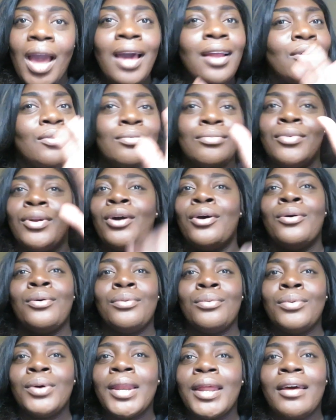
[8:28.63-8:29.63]
I don't know,
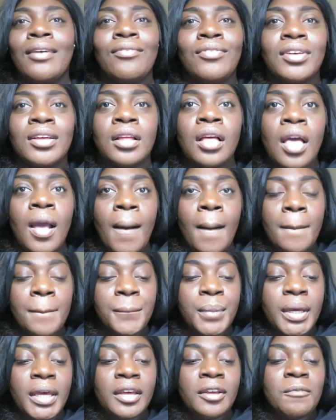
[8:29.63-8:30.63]
whatever.
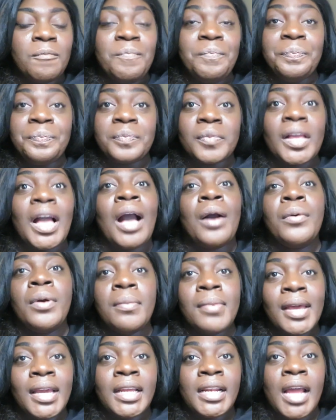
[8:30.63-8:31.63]
But I
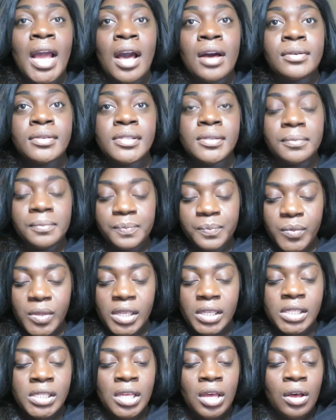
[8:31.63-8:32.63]
went back in the house.
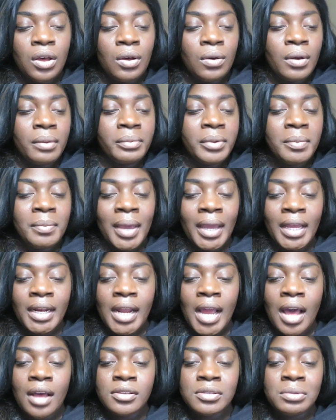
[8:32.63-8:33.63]
So I went back in
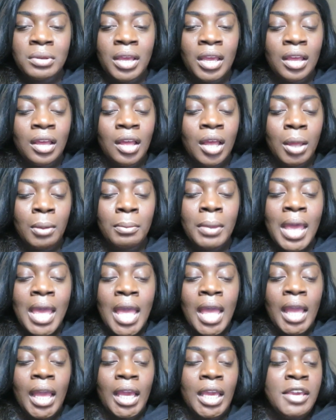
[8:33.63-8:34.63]
the house with him,
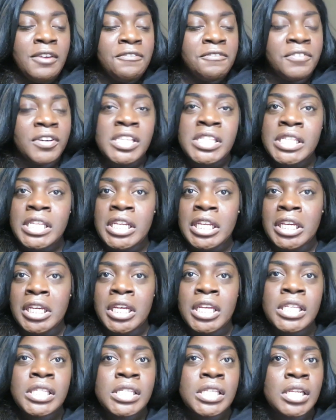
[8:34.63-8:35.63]
and he fussing and
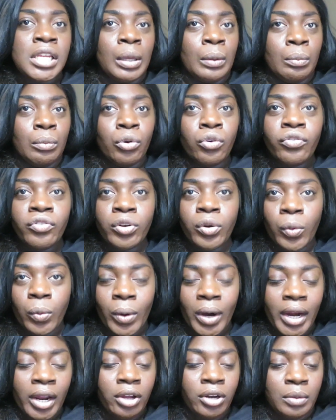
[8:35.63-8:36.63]
cussing and moving
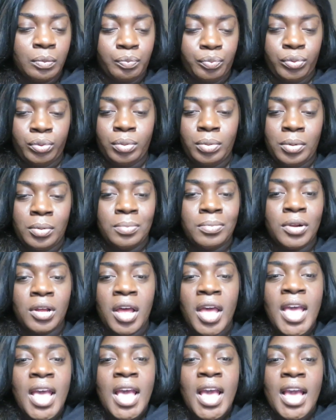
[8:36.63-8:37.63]
around and blah, blah,
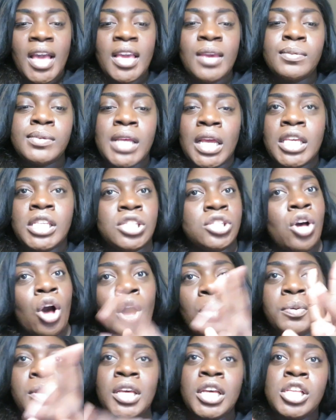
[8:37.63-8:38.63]
blah. And he was like, it's
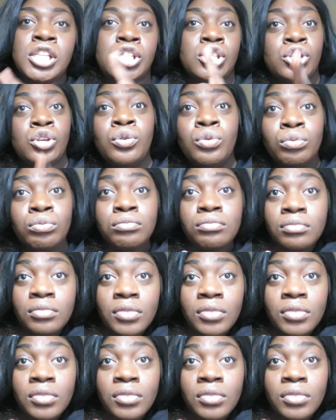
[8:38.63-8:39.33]
all because of you.